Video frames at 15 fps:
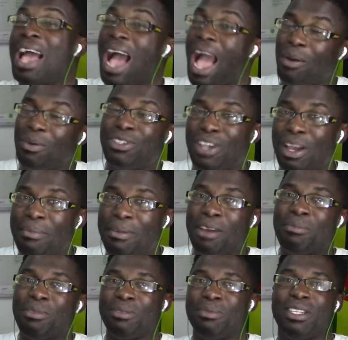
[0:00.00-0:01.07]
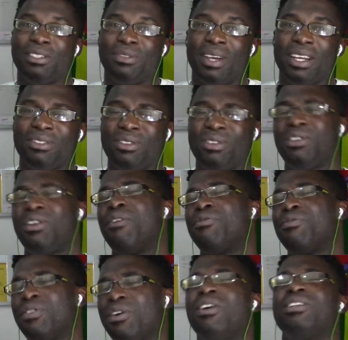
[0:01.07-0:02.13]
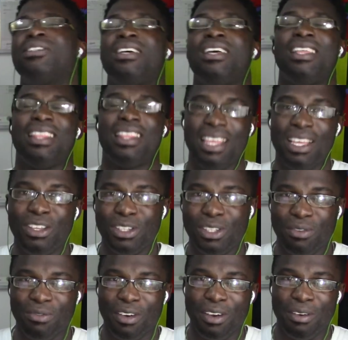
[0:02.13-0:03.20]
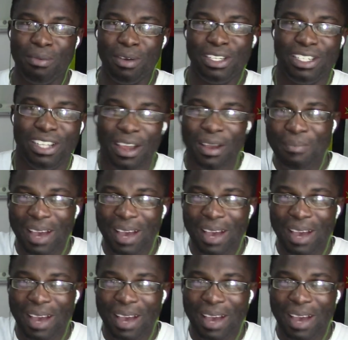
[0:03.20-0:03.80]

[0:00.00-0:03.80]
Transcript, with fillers: I will try my utmost best to react to it. Of course, thank you so very much.